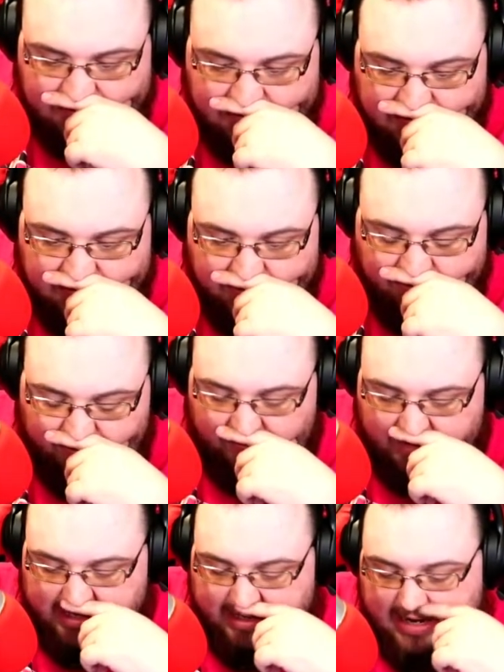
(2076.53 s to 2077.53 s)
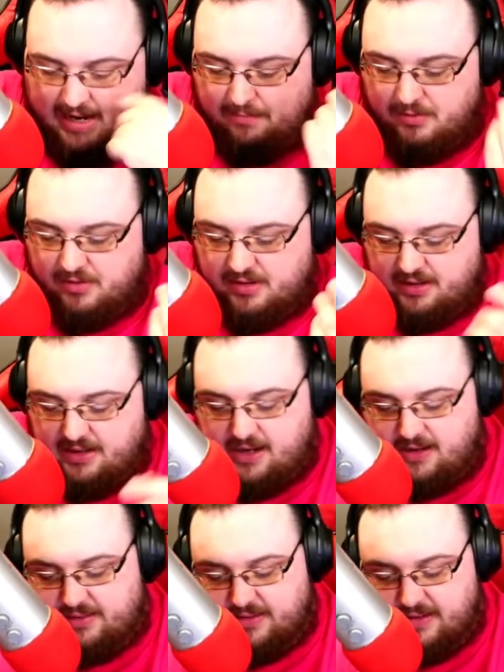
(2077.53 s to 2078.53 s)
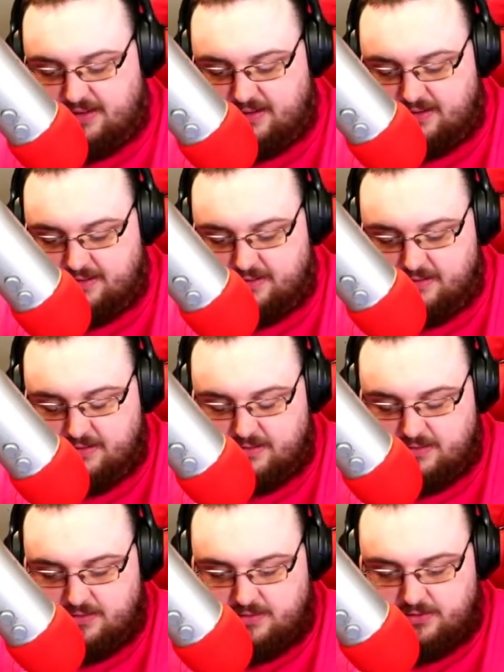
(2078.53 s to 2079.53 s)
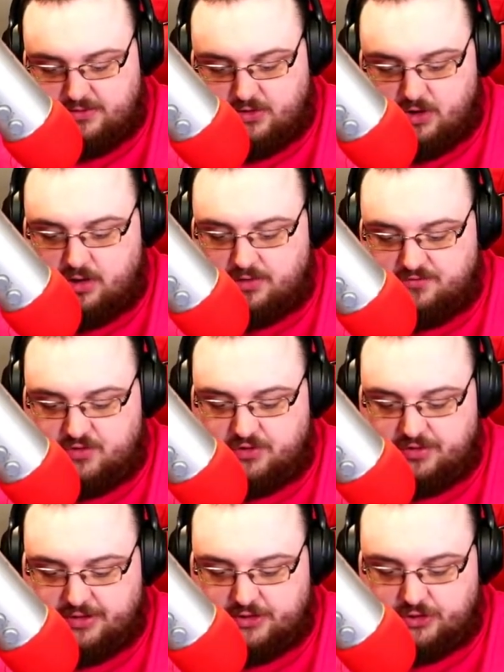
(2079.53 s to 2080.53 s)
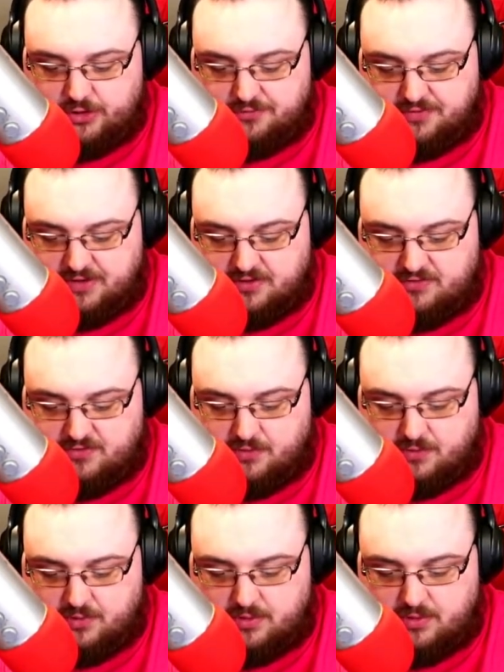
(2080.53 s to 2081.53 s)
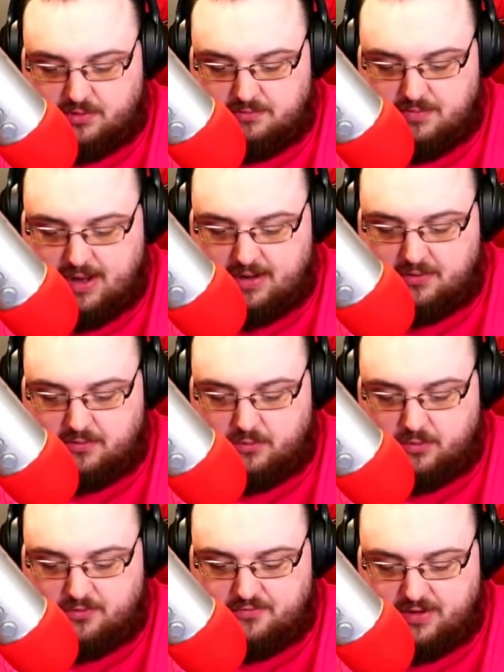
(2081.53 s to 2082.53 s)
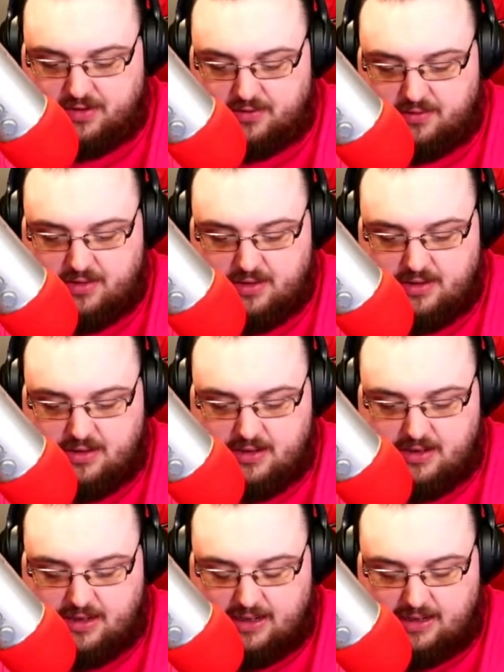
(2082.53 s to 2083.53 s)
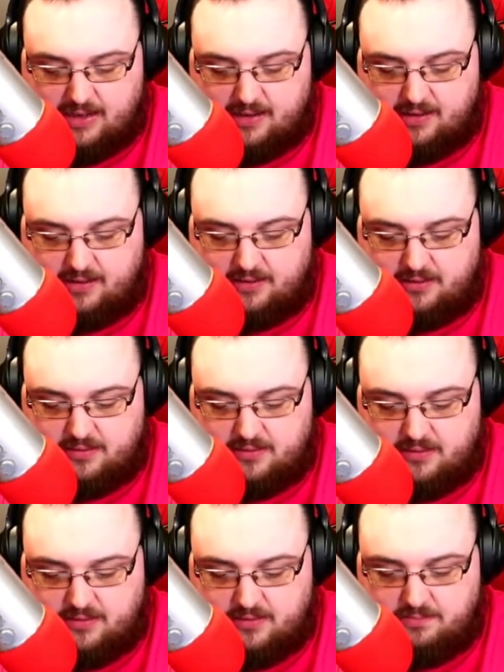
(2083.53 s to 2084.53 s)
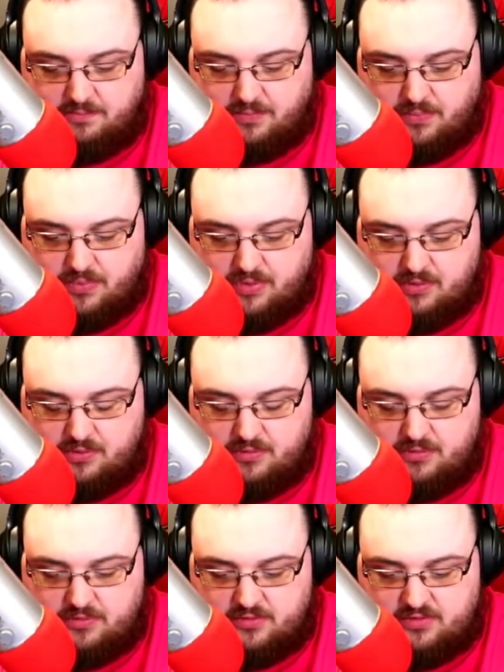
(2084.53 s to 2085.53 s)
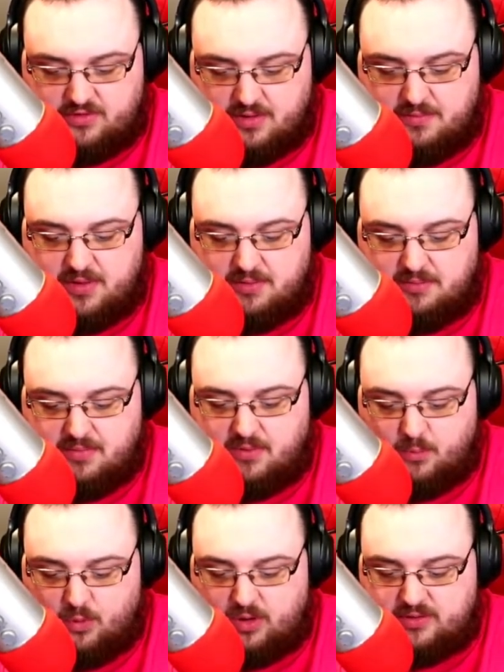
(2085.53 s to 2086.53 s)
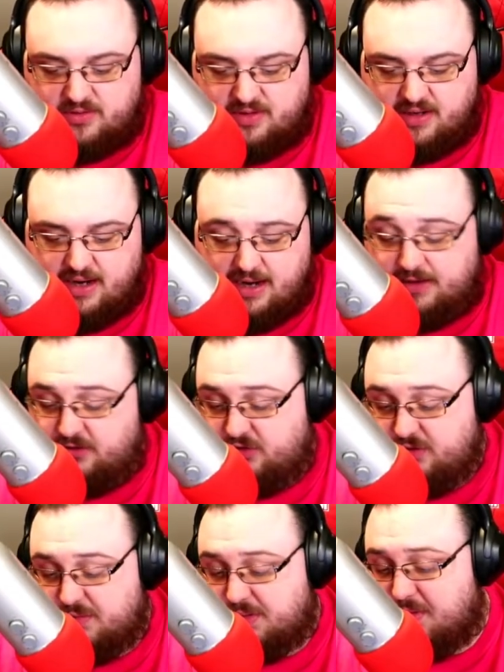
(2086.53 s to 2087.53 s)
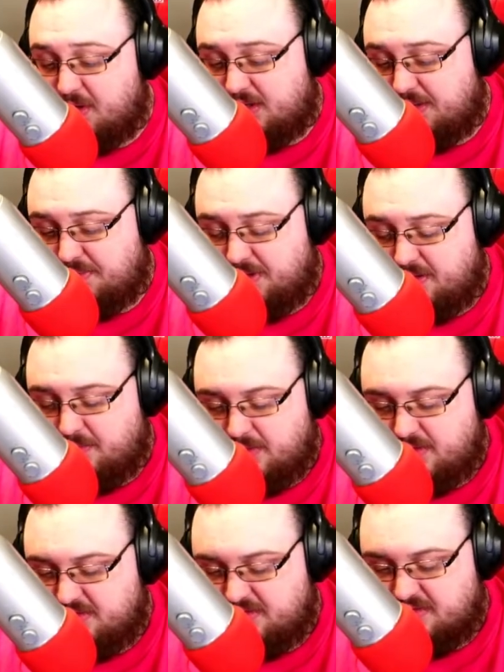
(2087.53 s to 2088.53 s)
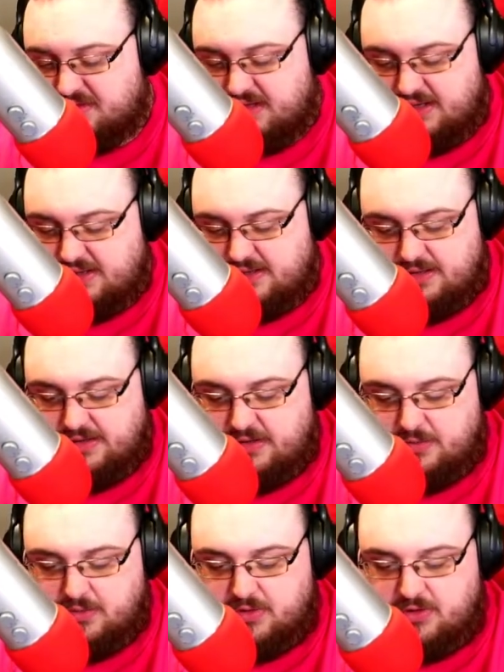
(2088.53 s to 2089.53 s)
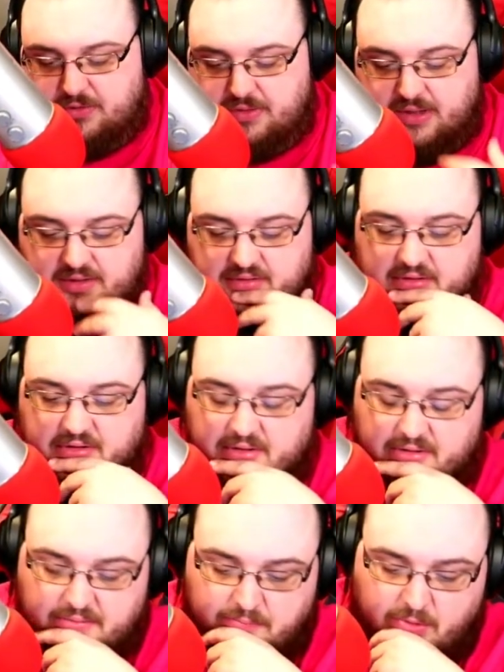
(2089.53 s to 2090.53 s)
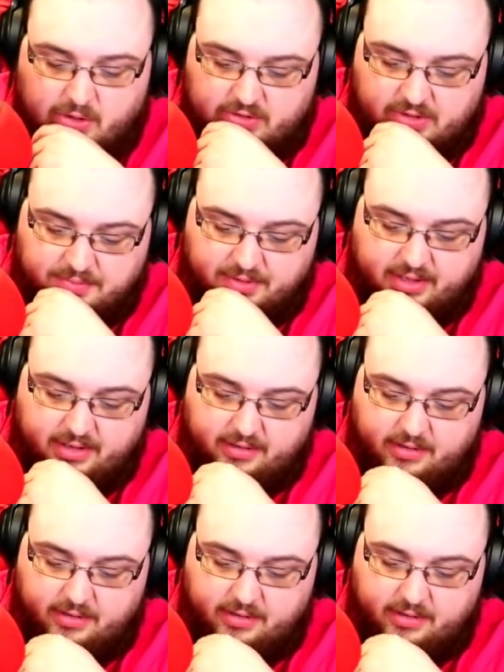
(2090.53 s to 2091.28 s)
So, like, I'm looking at the Call of Duty trophies for Modern Warfare, and some of the ones that I assume are multiplayer ones, because, like, you would do this in multiplayer,